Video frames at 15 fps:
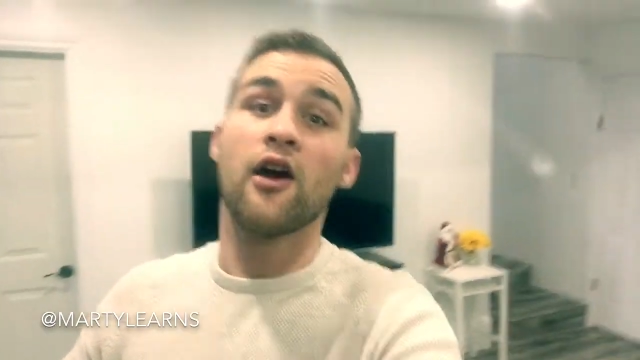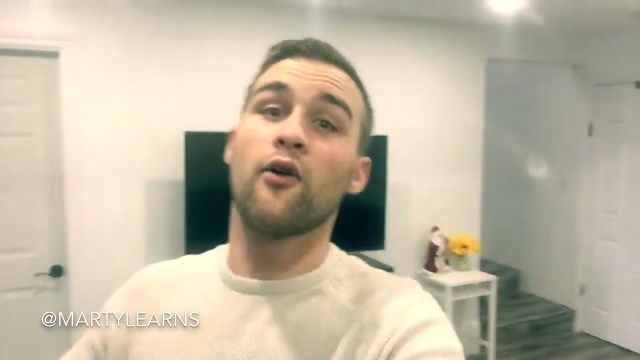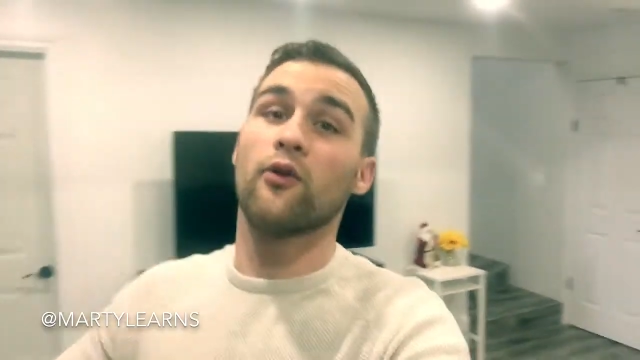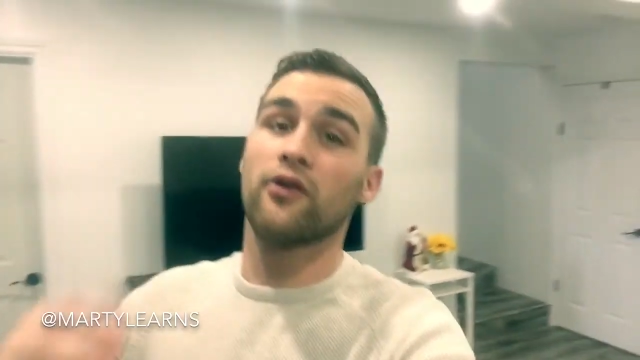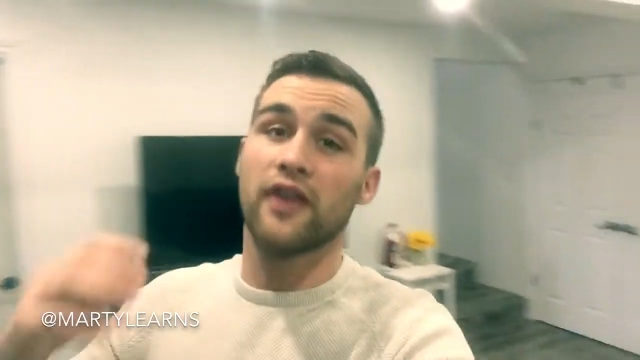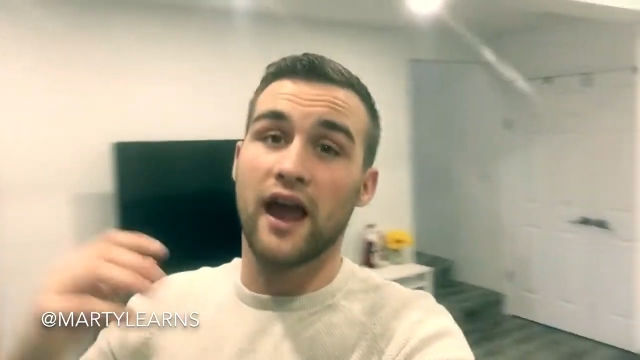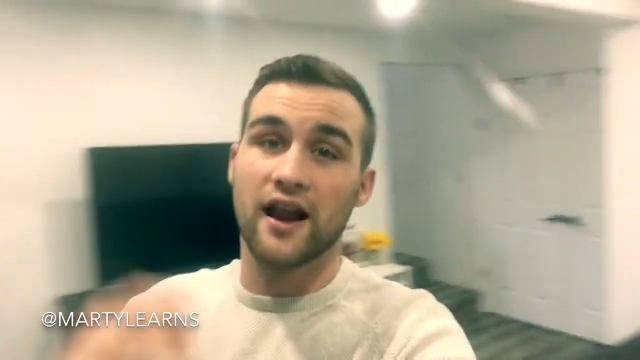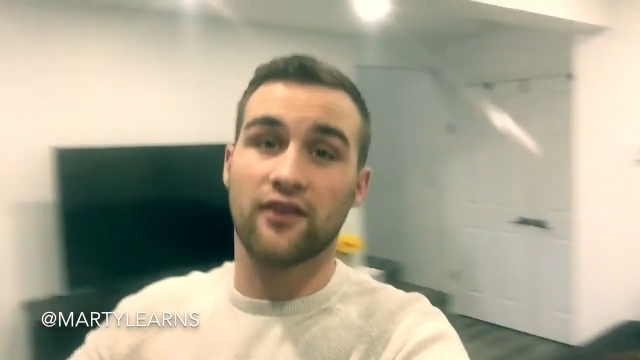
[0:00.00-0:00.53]

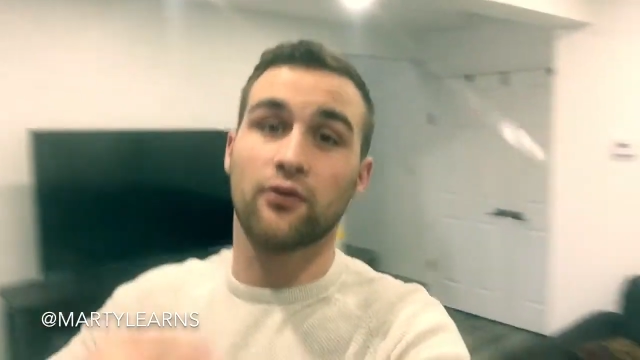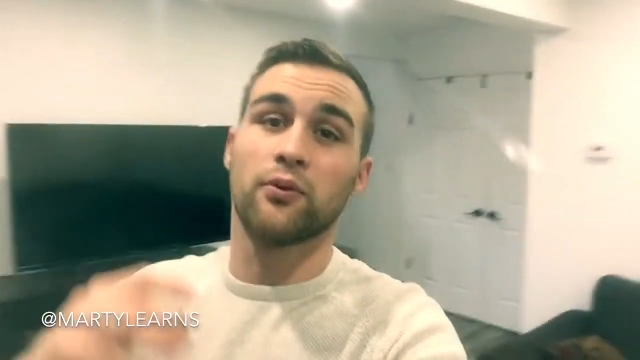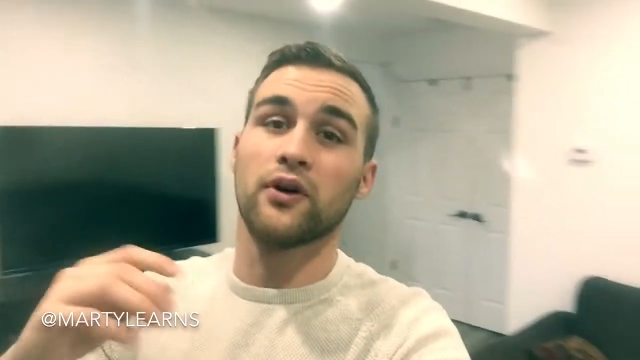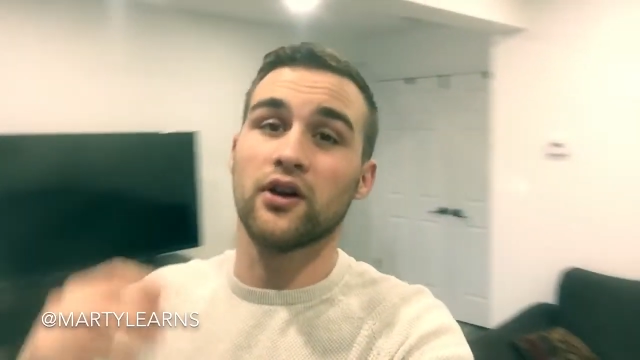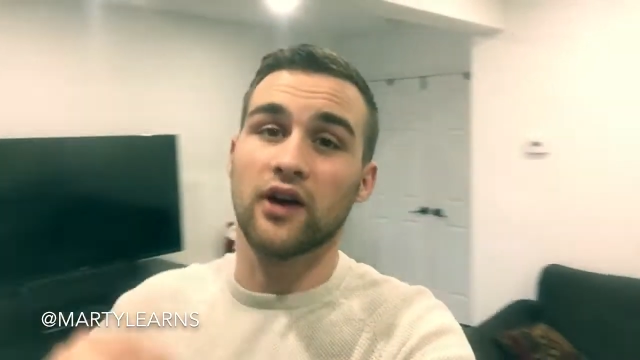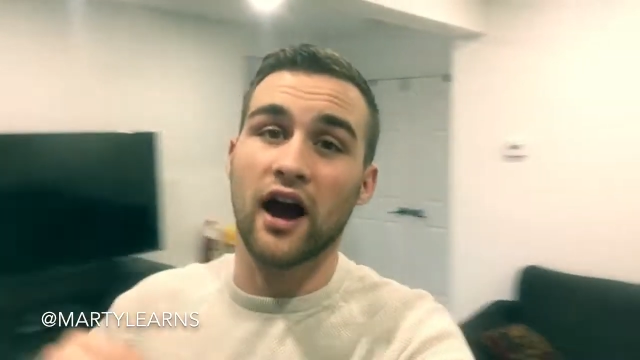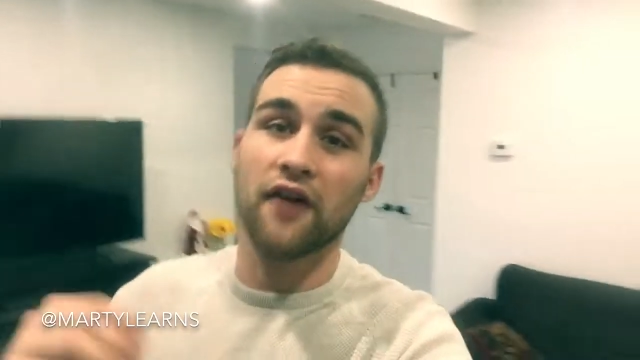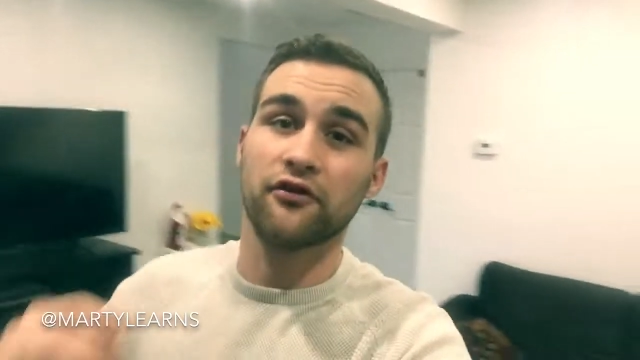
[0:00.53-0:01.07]
Well, that's where
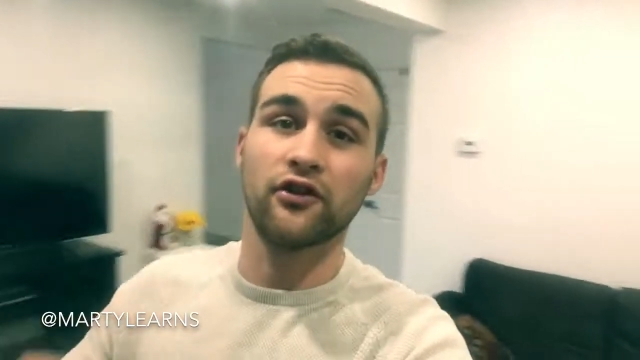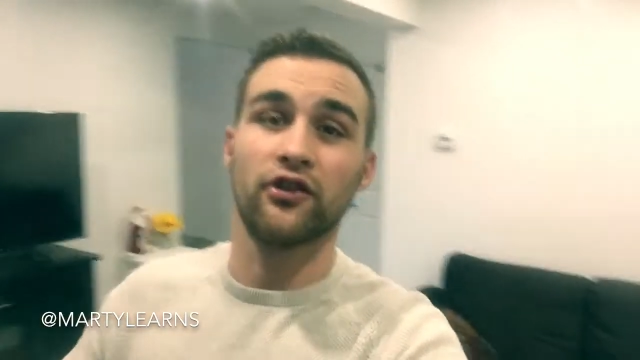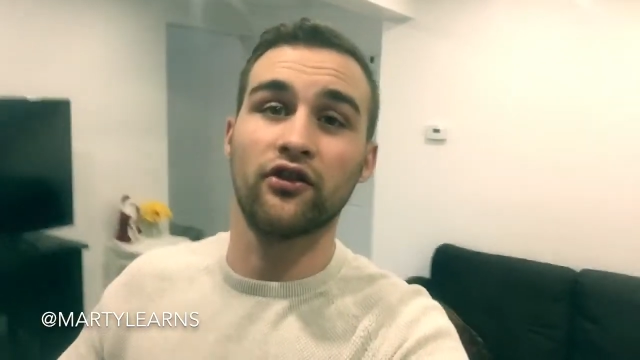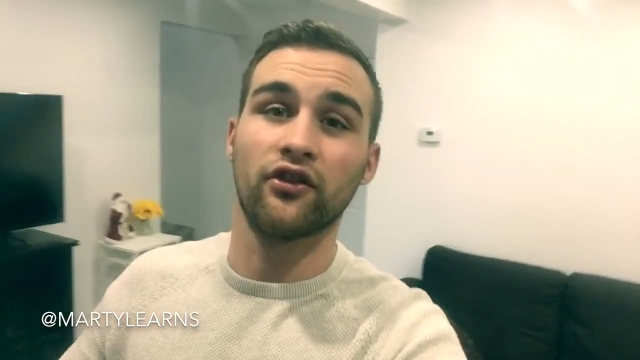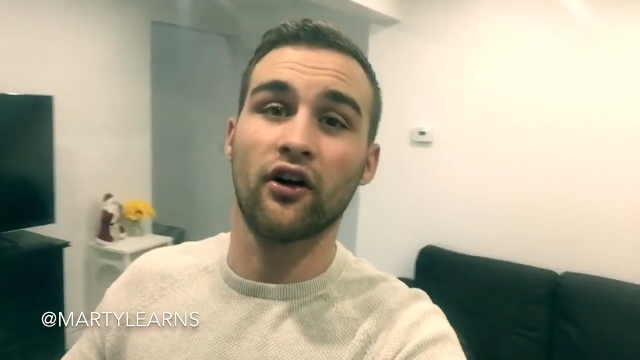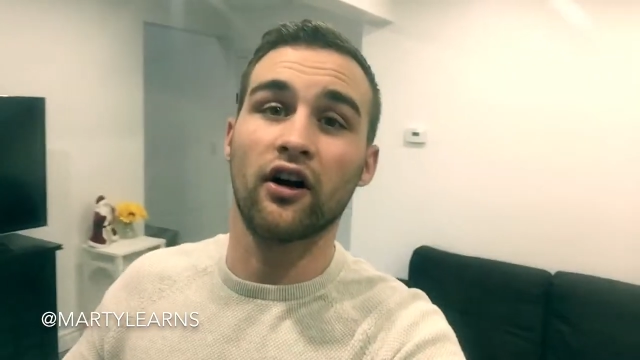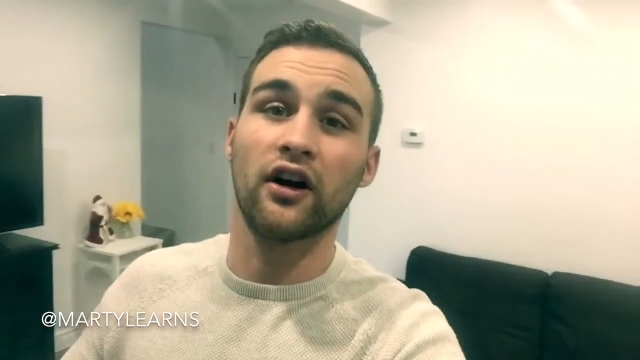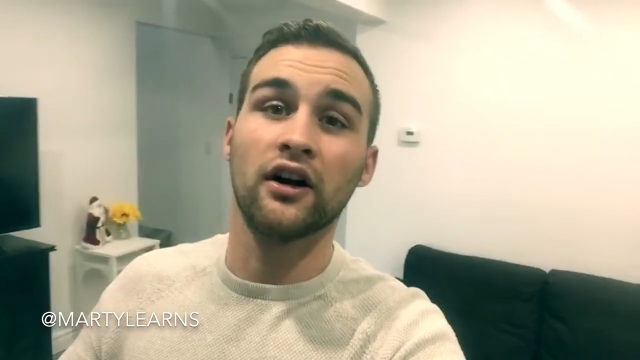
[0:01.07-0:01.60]
you have to
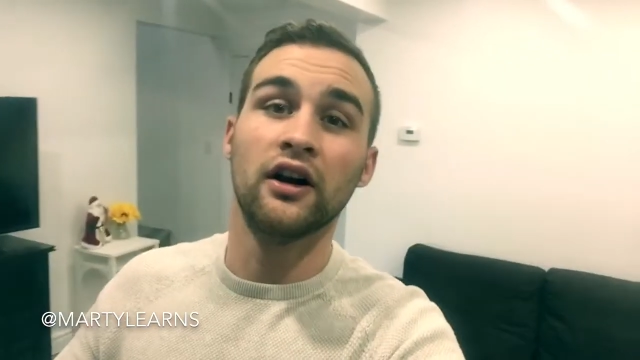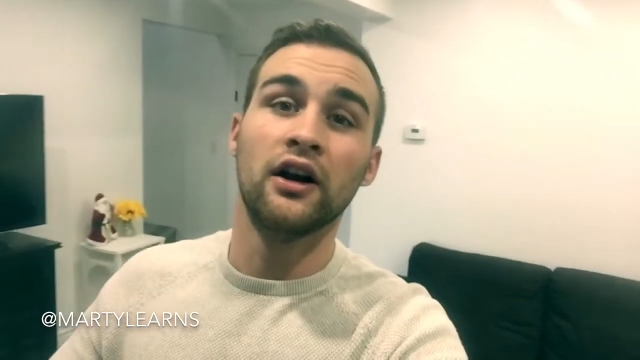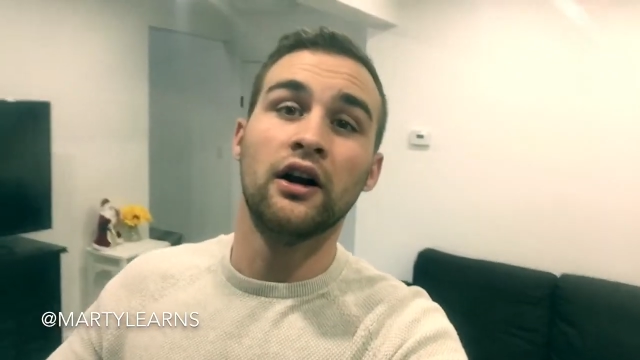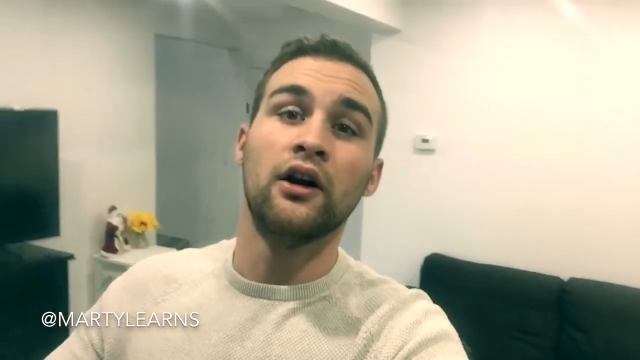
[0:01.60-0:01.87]
start,